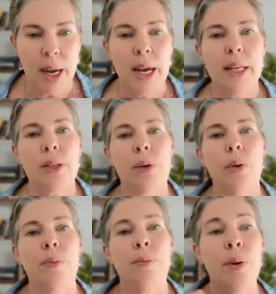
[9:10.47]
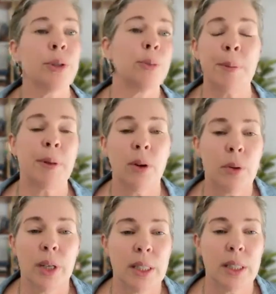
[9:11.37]
So most people
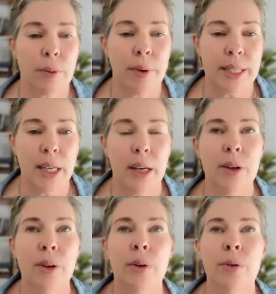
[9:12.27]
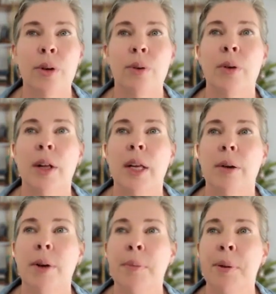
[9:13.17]
know this already. You know,
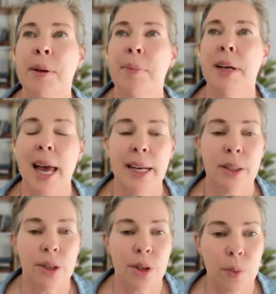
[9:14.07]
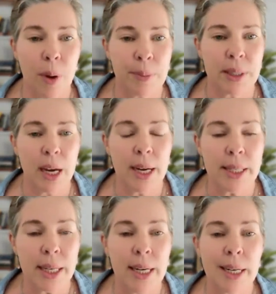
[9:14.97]
when people land on your
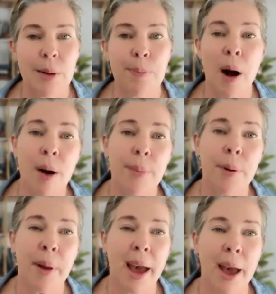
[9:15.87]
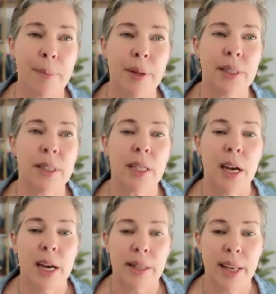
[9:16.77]
website, a little pop-up happens
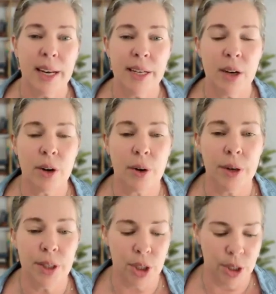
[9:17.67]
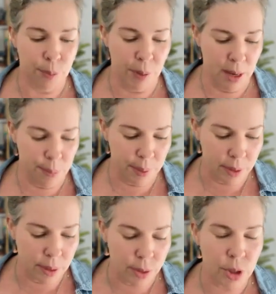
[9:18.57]
that encourages
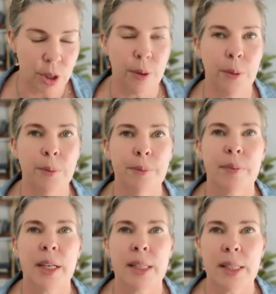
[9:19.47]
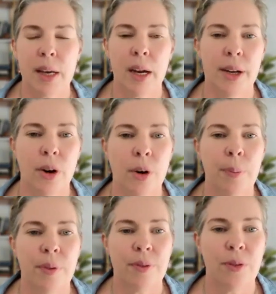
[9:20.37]
people to sign
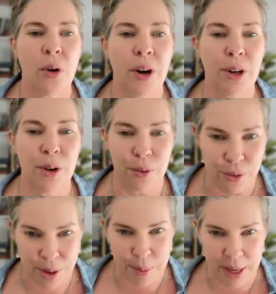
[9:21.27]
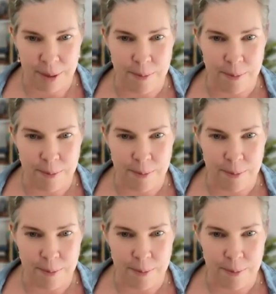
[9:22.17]
up for your freebie.